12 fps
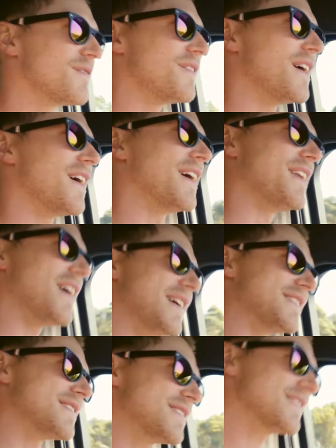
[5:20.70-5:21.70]
Very
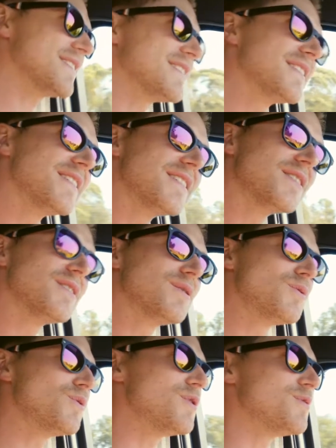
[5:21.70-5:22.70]
nice.
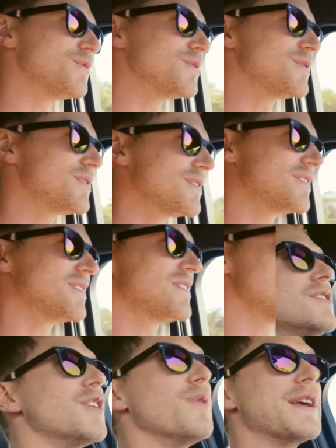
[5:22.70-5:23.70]
Whew.
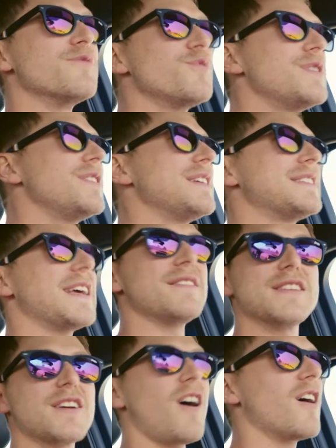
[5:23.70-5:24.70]
We can really set
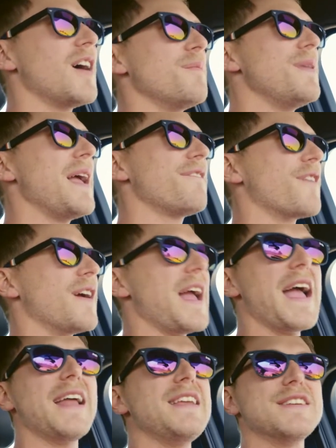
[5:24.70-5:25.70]
this car up for
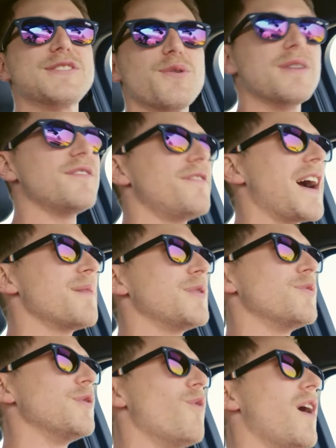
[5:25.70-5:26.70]
any sort of
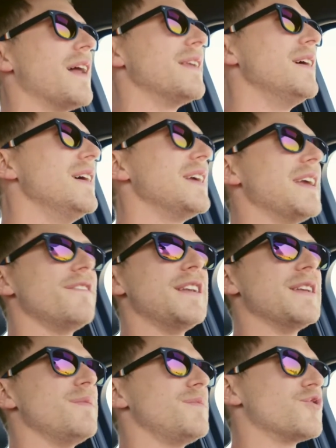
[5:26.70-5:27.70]
environment we want, given
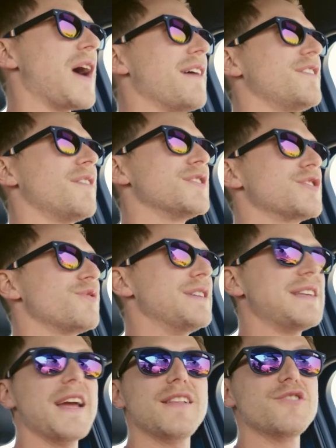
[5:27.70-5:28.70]
it driving on the
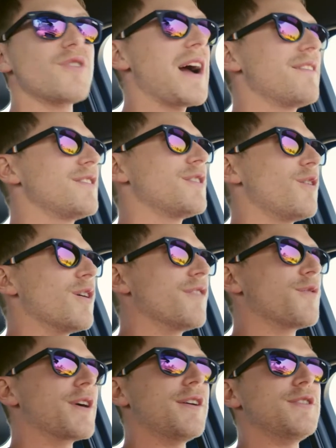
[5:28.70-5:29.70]
street daily driver, or
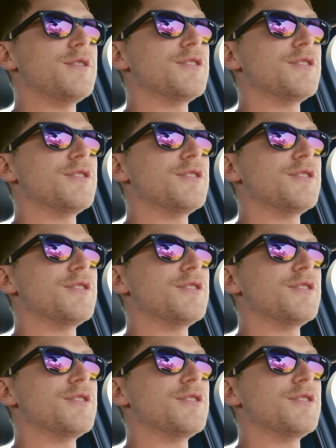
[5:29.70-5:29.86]
if we're going to